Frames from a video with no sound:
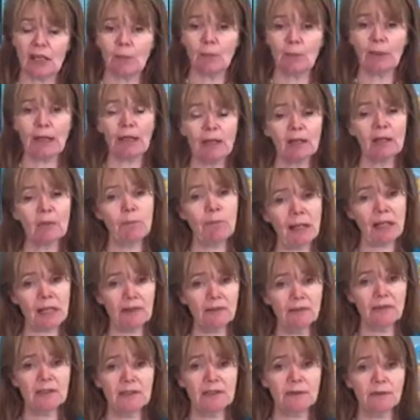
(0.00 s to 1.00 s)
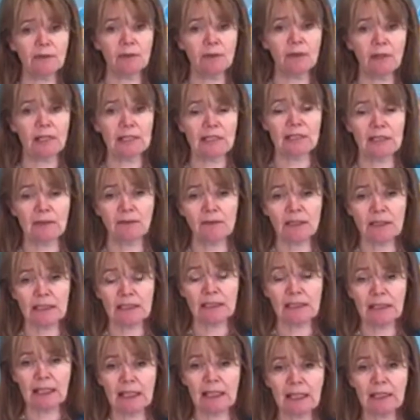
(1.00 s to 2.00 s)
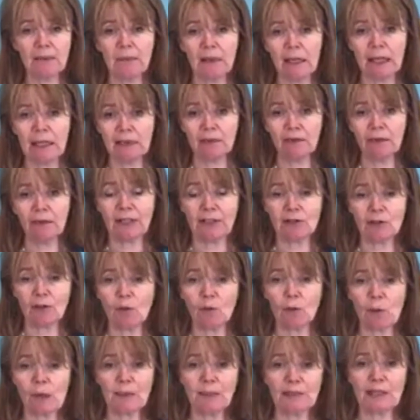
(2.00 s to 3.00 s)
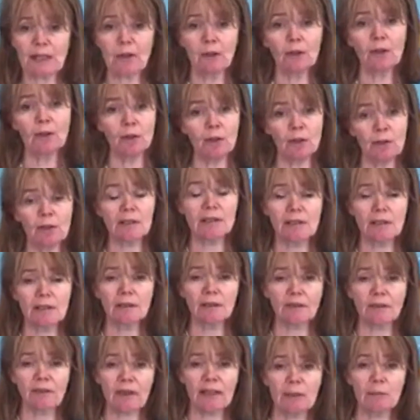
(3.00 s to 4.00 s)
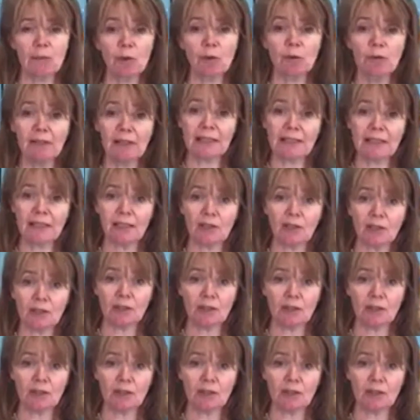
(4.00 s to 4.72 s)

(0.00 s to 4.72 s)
about the benefits of creativity, and in fact on the website you'll find more research